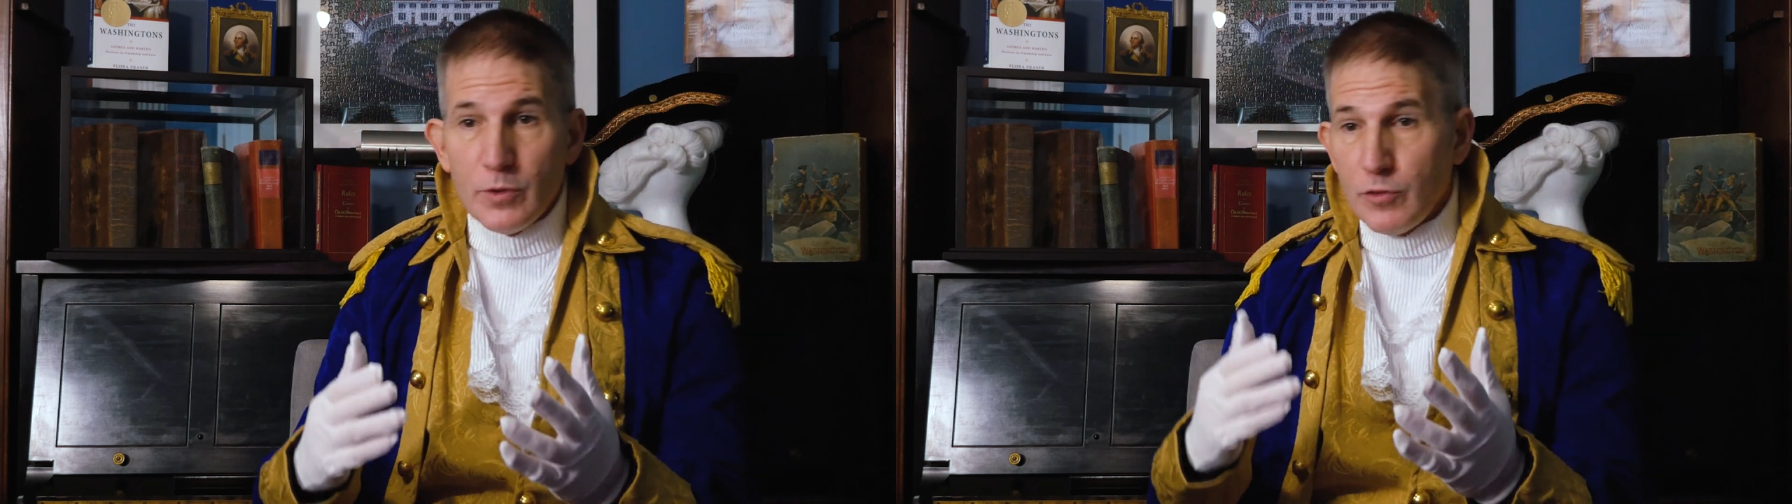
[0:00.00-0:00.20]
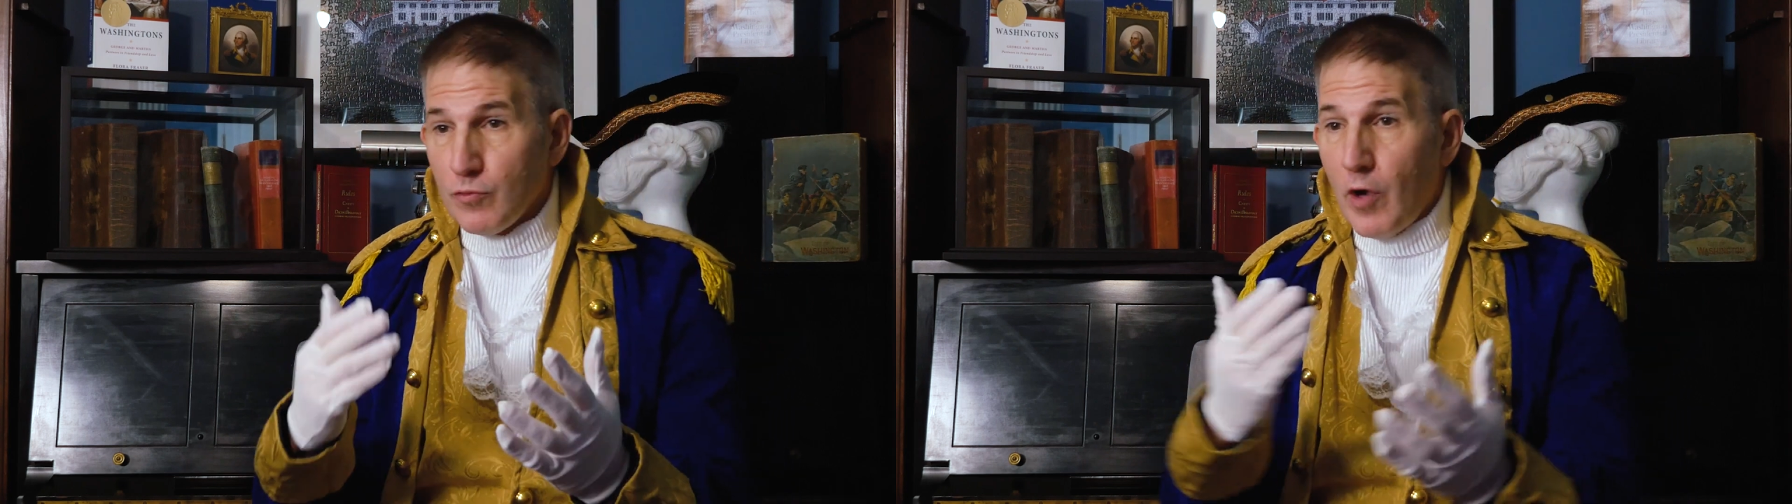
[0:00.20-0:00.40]

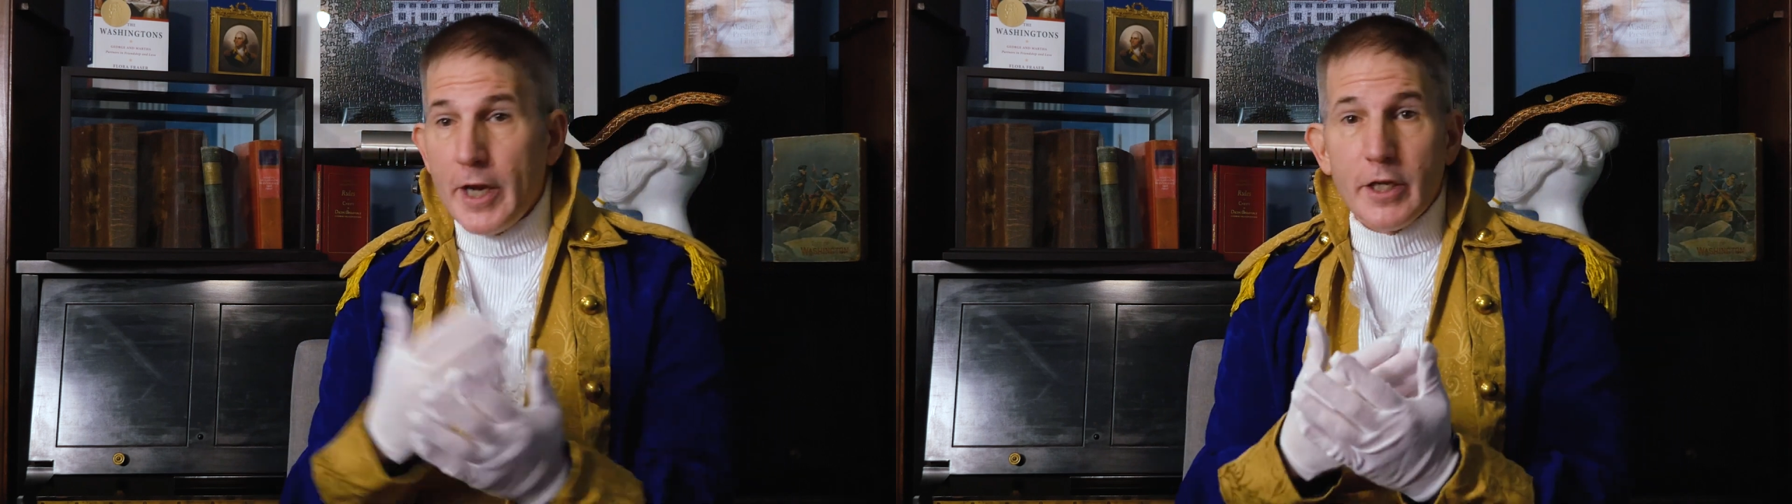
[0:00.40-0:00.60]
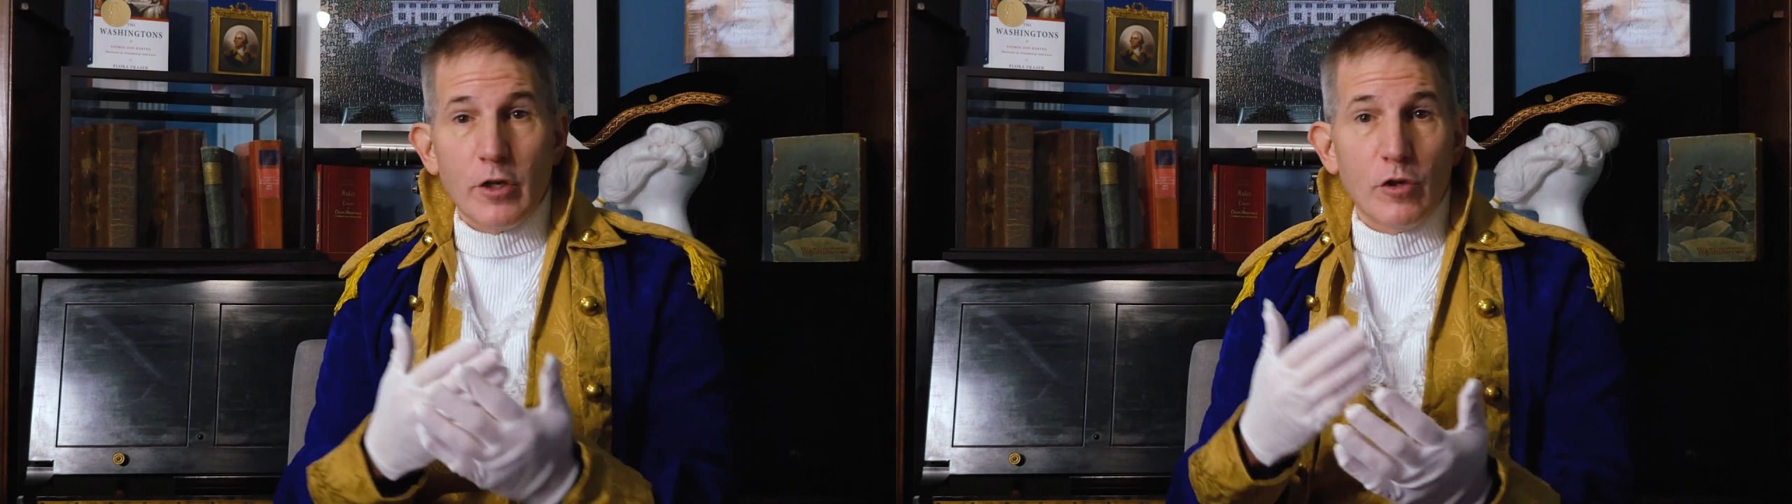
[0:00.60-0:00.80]
was
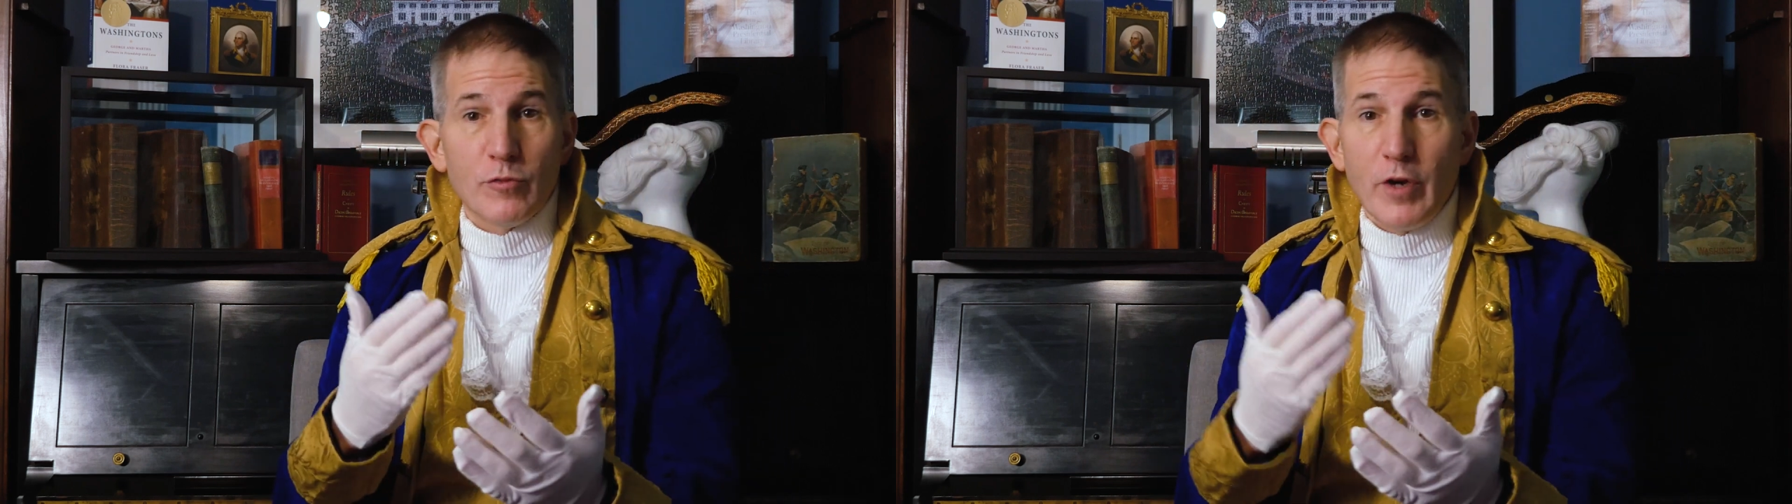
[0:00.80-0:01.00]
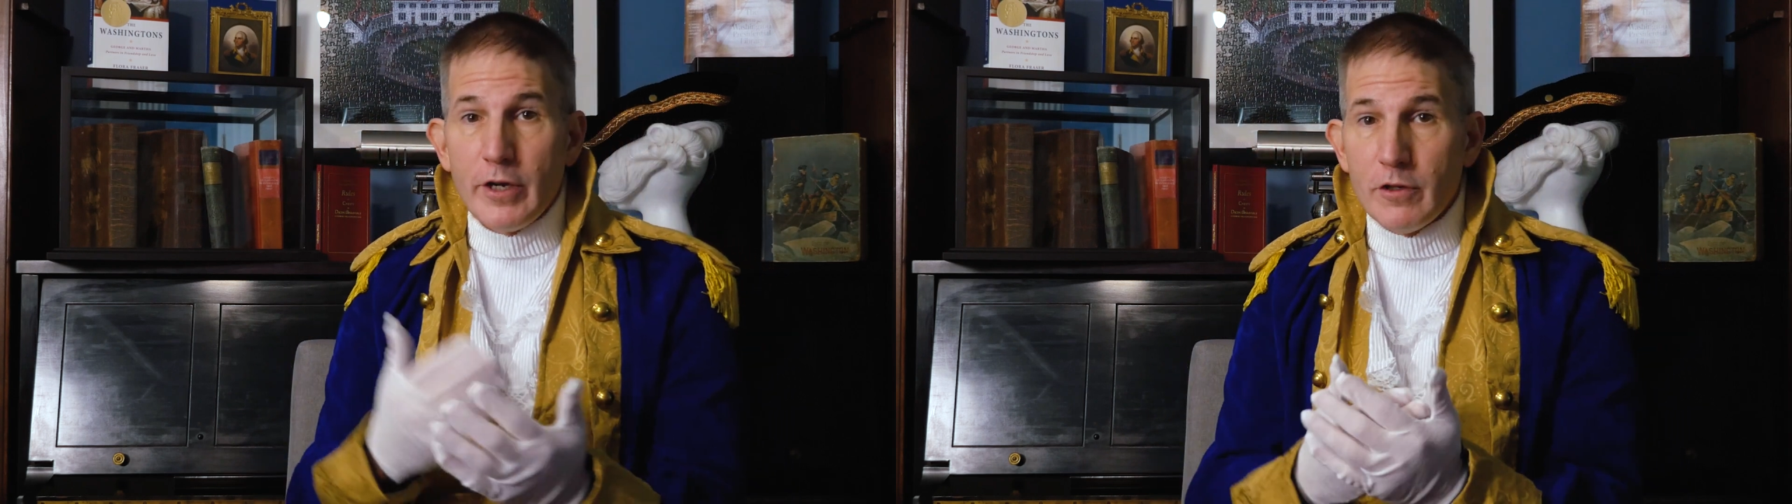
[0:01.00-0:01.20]
writing her
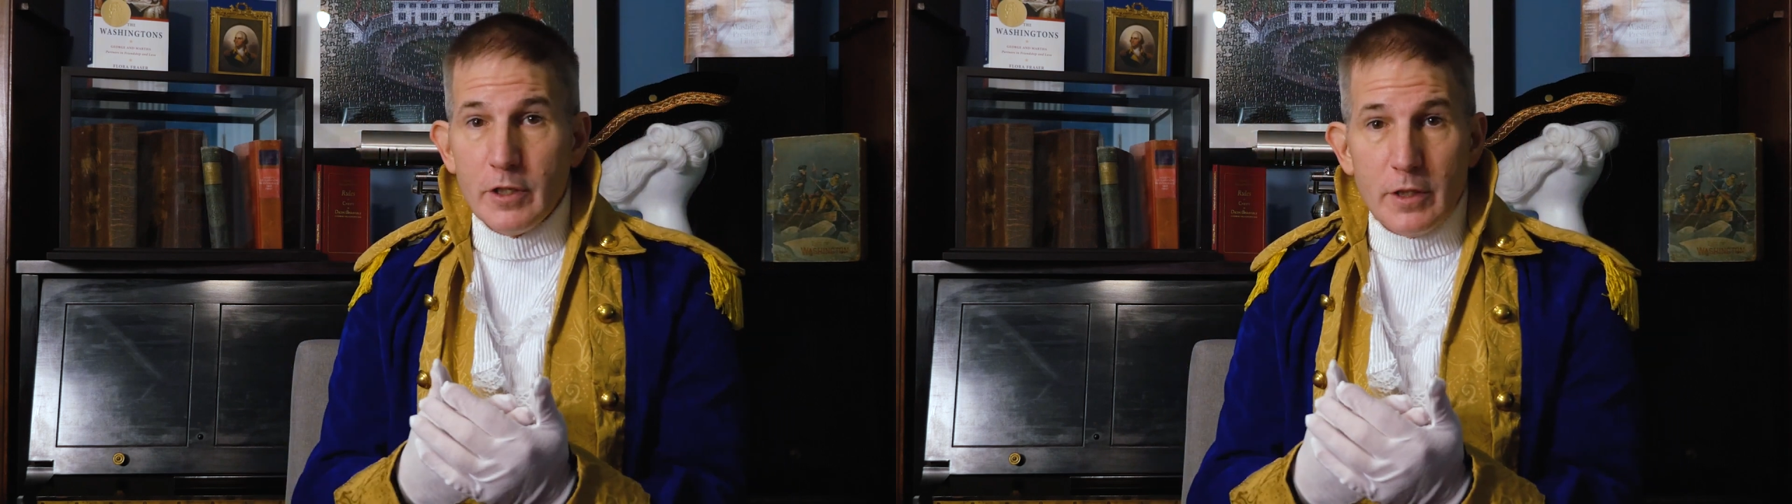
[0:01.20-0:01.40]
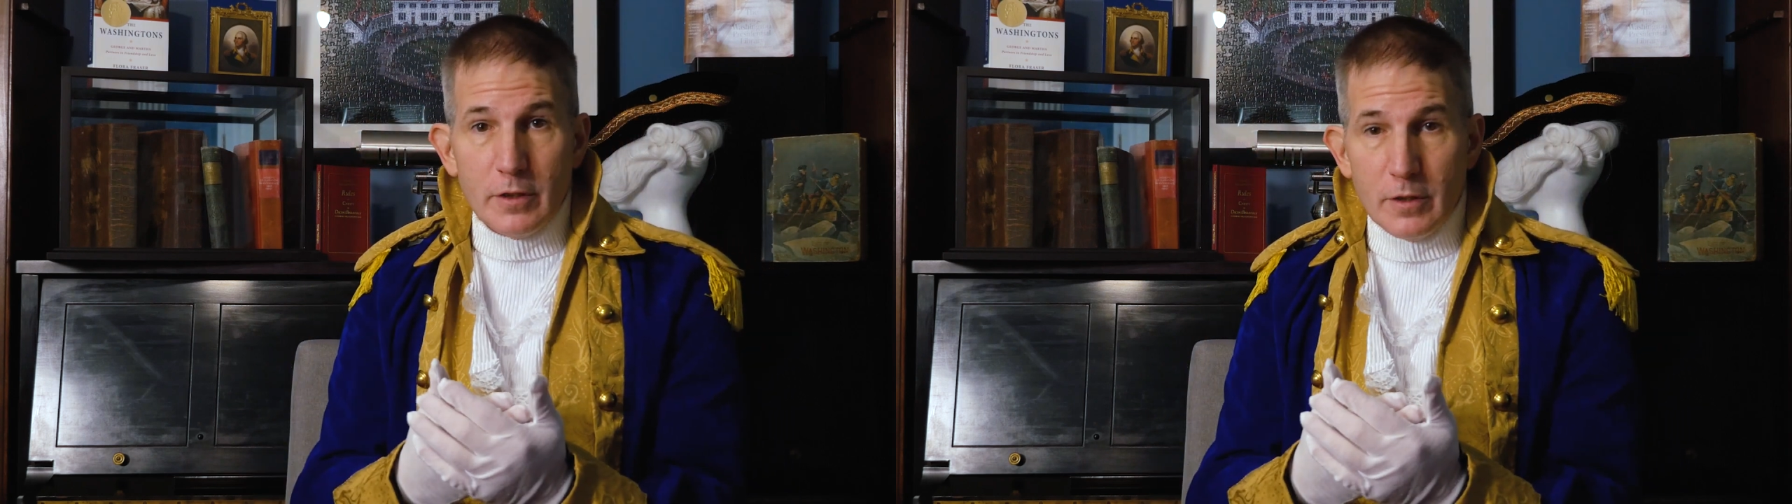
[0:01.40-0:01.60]

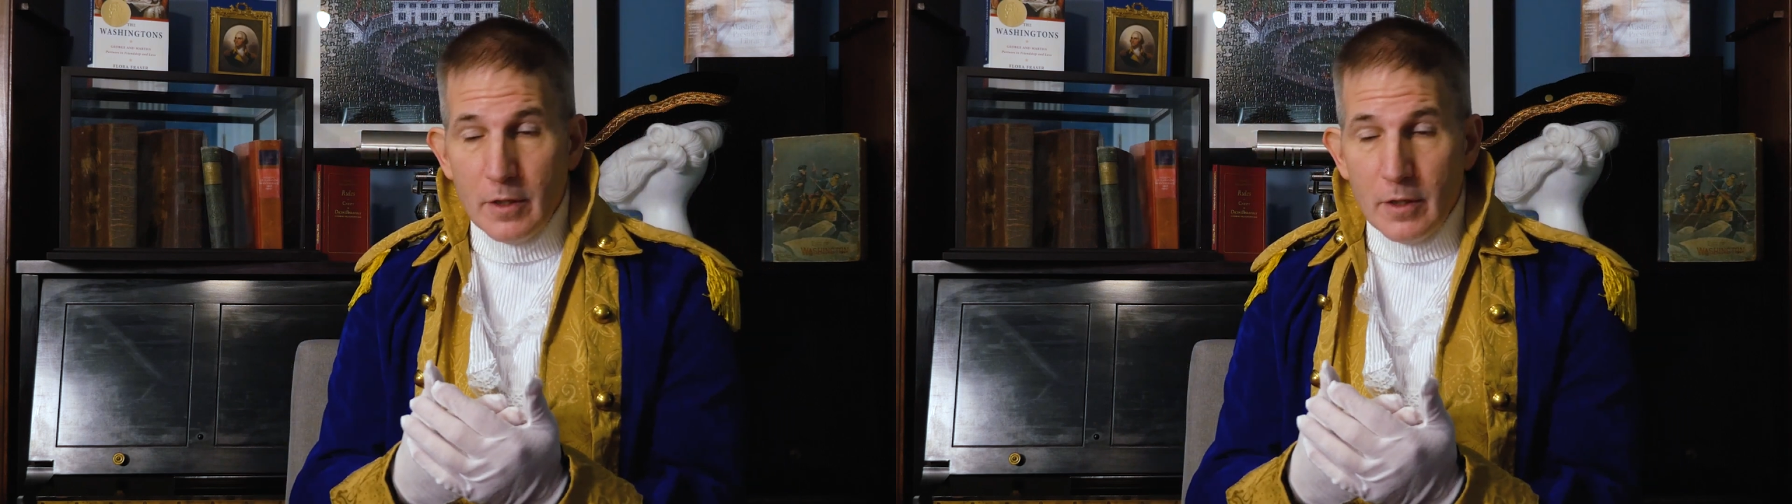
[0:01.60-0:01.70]
regularly,